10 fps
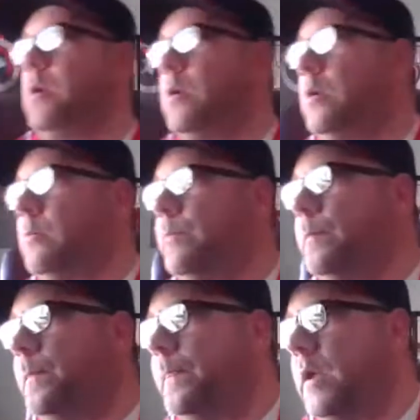
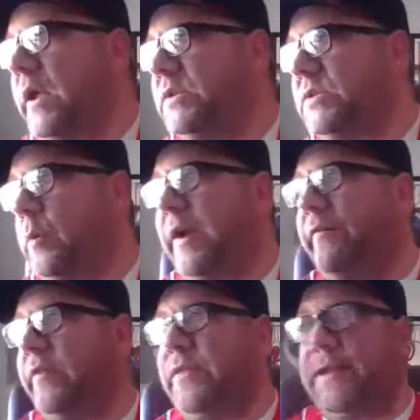And so
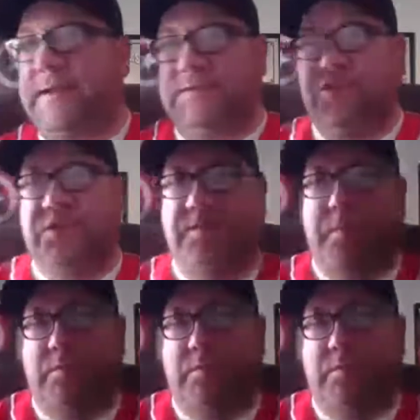everything I ship